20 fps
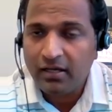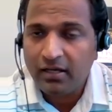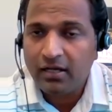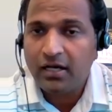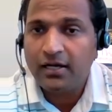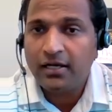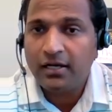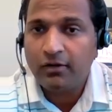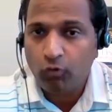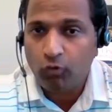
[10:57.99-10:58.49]

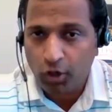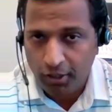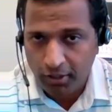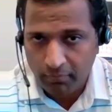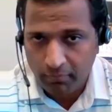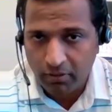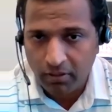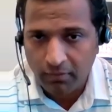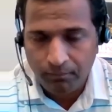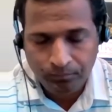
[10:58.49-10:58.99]

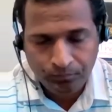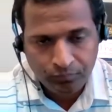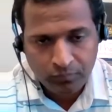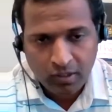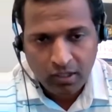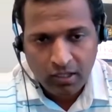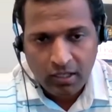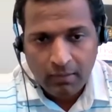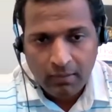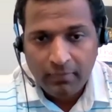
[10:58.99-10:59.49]
unavoidable.
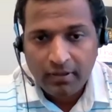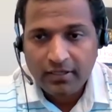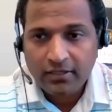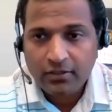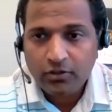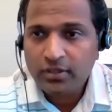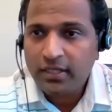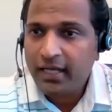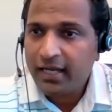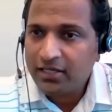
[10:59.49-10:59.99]
But
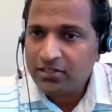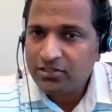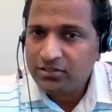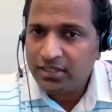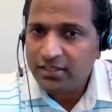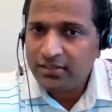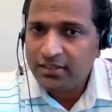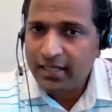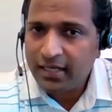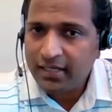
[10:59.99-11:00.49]
to the
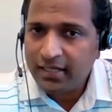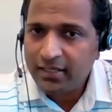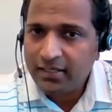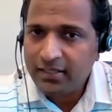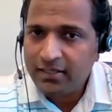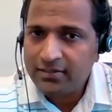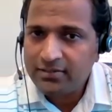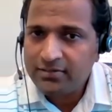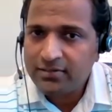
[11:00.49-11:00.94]
extent that it is